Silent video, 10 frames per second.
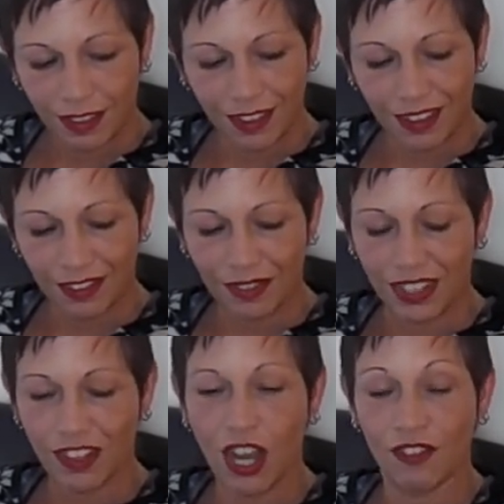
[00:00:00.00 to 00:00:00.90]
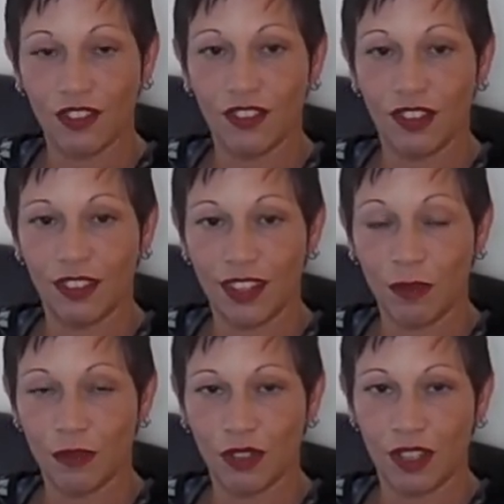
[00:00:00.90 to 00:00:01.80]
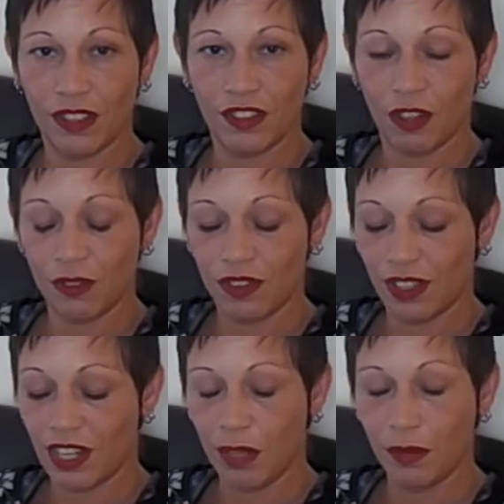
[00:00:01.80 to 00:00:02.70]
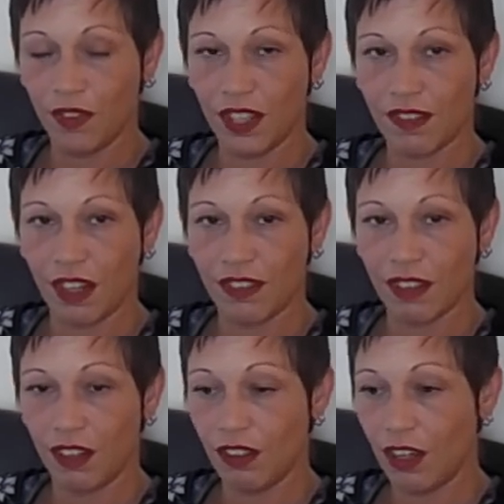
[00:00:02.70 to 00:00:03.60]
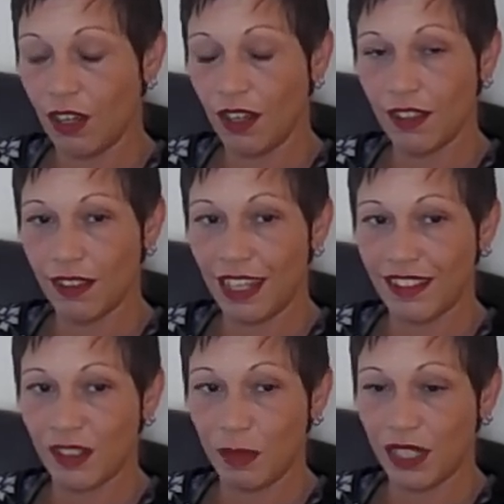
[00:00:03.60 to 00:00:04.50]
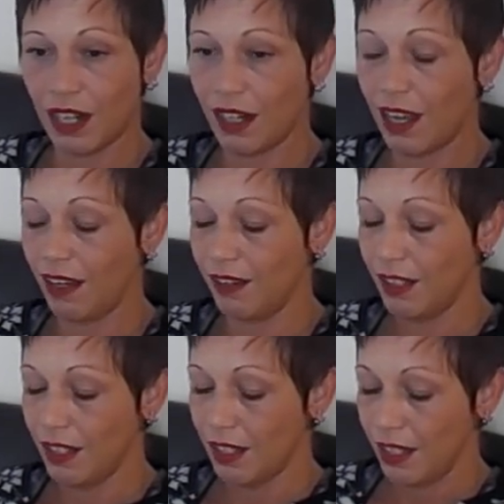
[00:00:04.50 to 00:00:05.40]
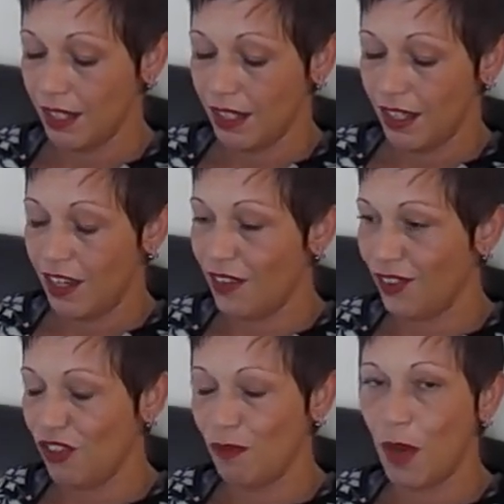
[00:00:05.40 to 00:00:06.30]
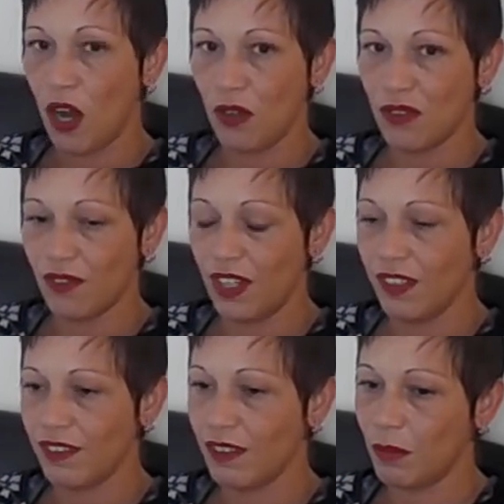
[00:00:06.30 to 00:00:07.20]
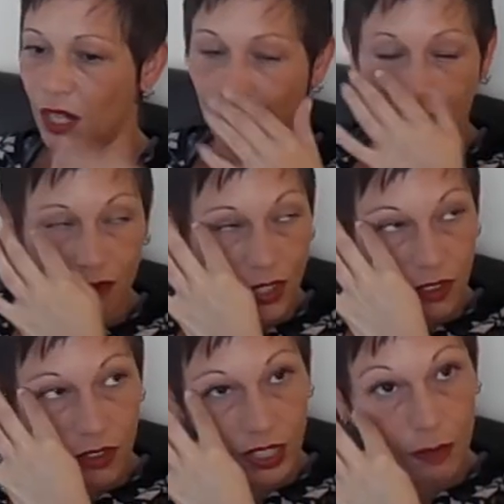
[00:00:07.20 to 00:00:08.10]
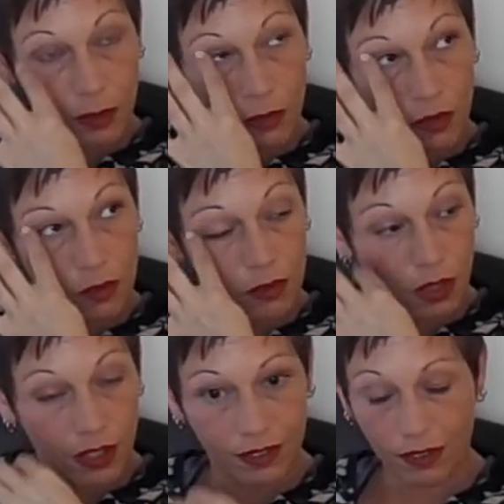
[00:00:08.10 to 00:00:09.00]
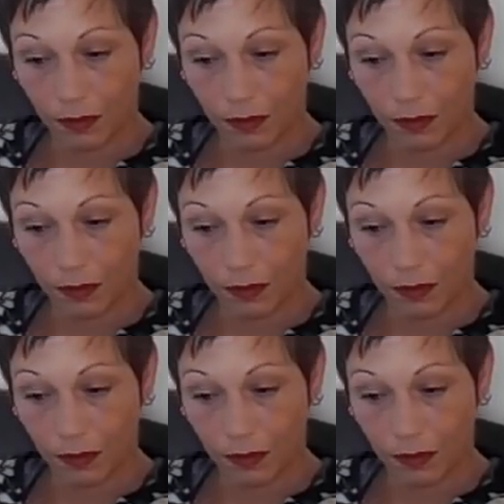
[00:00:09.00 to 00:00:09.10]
the fact that I'm not entitled to the claim of ESA, so that's to be dug out. I have a lot of piles of letters at the moment. I've really got to get a bit more organised.